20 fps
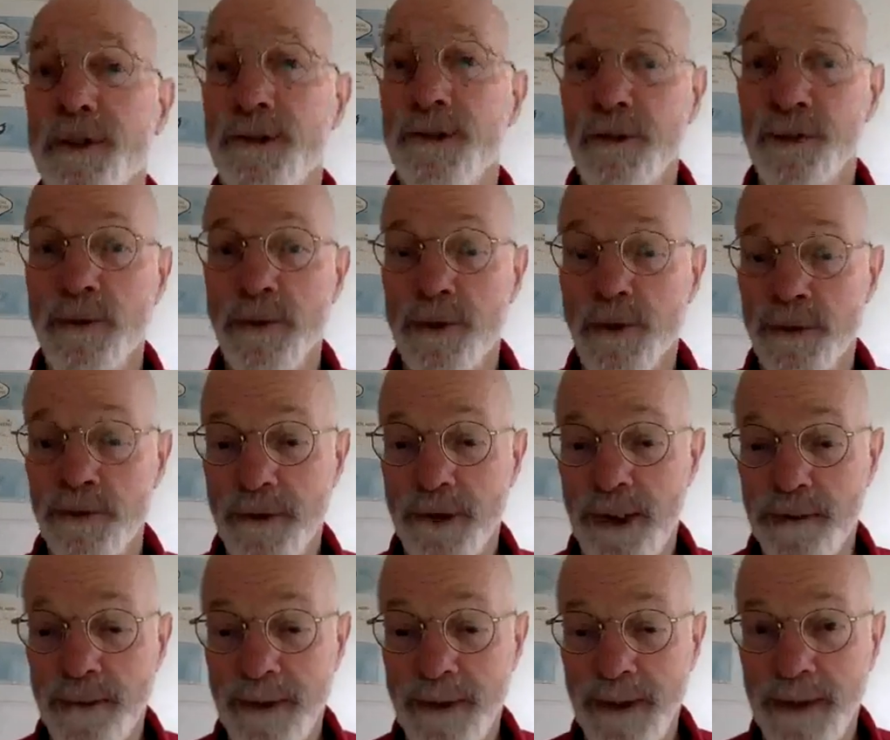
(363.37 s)
of the world
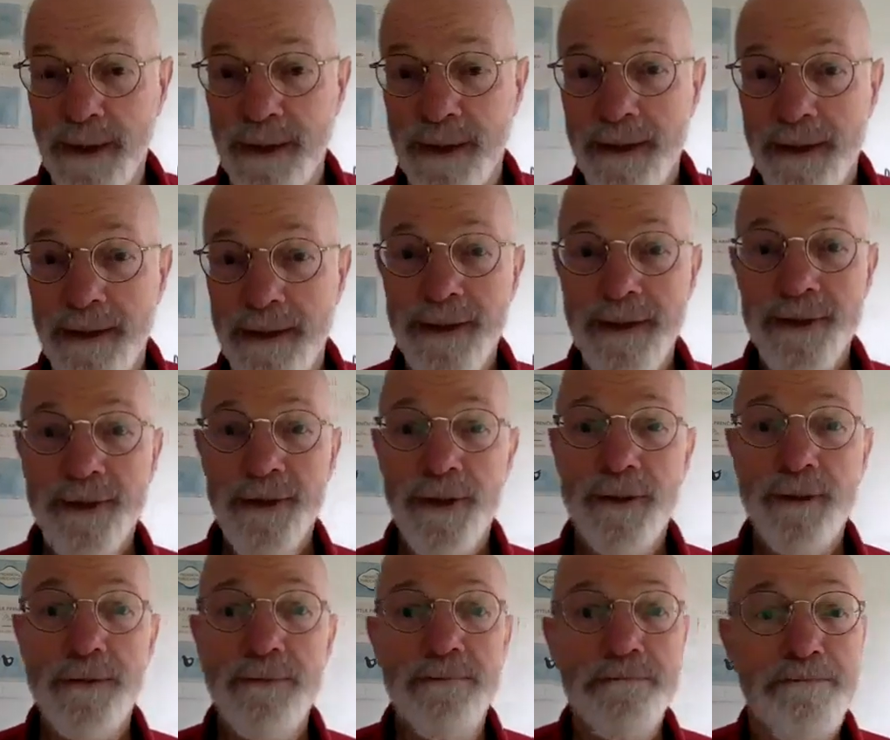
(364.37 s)
around me.
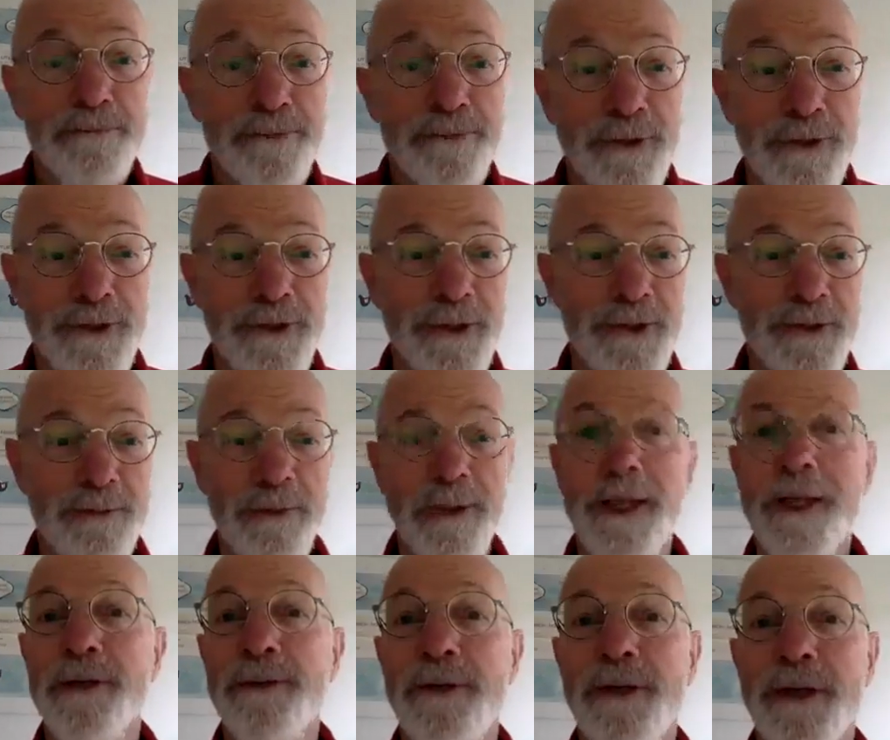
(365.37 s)
So you can just
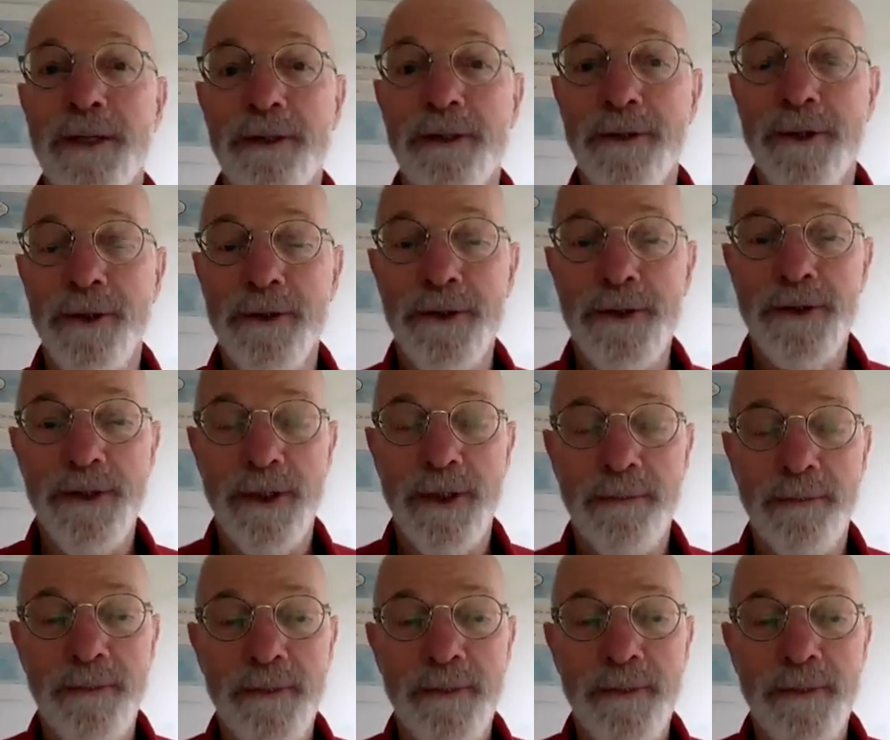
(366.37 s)
play with that and notice that.